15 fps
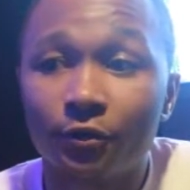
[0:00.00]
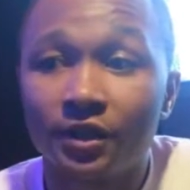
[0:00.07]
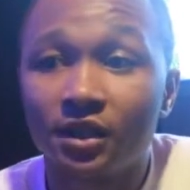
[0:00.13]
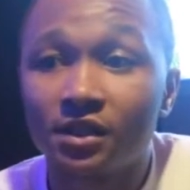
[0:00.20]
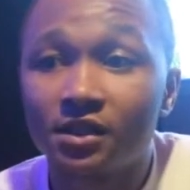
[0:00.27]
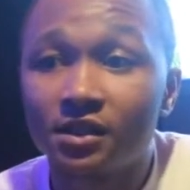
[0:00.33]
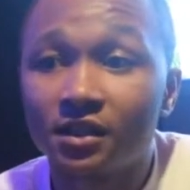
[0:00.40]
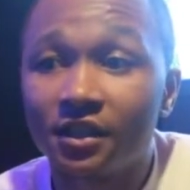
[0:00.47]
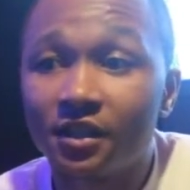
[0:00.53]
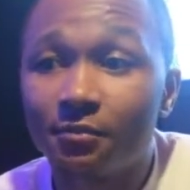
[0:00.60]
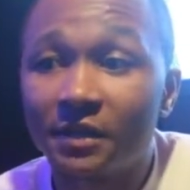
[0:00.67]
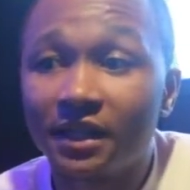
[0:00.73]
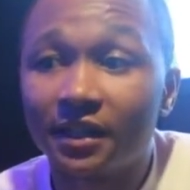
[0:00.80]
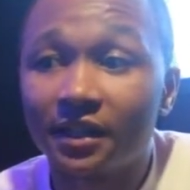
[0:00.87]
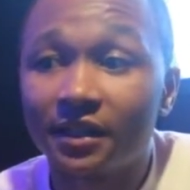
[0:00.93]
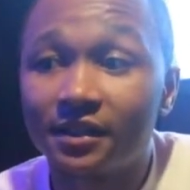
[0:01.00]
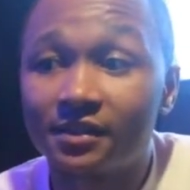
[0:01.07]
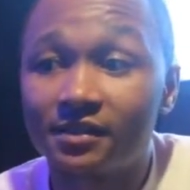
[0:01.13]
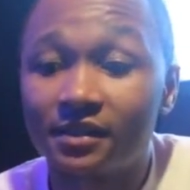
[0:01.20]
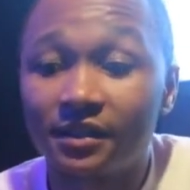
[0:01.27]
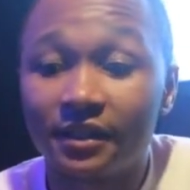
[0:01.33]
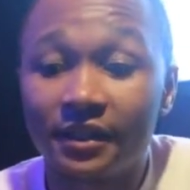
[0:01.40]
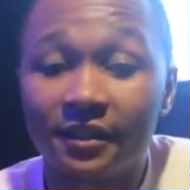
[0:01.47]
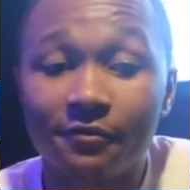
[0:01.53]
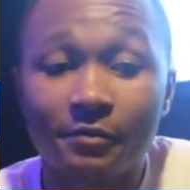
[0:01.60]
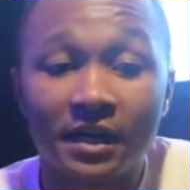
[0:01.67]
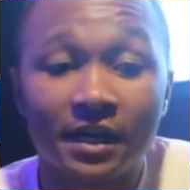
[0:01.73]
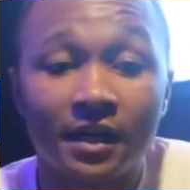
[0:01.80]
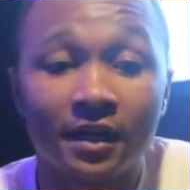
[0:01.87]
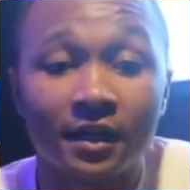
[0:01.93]
Really just leave my legacy, leave
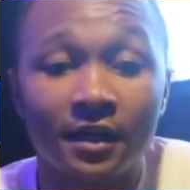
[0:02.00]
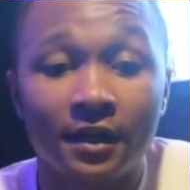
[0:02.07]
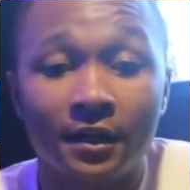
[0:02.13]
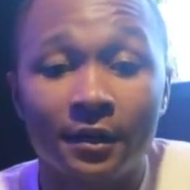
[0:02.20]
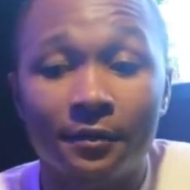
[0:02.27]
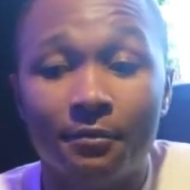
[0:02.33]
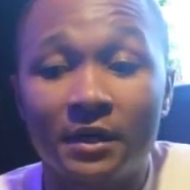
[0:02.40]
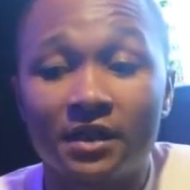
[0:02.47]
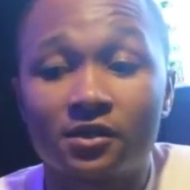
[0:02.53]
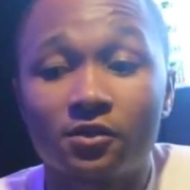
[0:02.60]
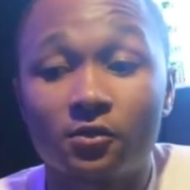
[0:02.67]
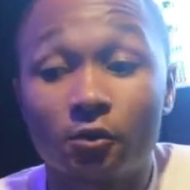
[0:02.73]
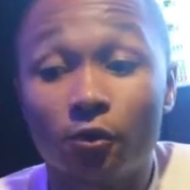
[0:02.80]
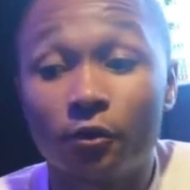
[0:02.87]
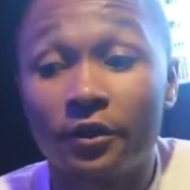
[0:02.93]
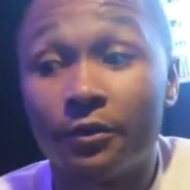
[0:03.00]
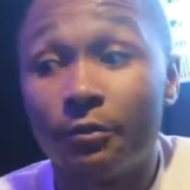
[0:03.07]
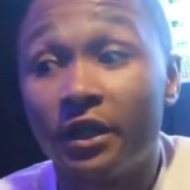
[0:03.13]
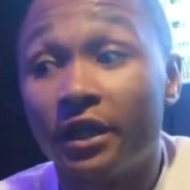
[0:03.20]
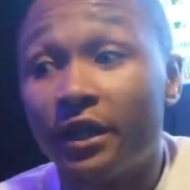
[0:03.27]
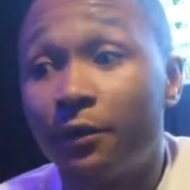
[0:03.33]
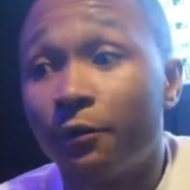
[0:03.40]
my story, man.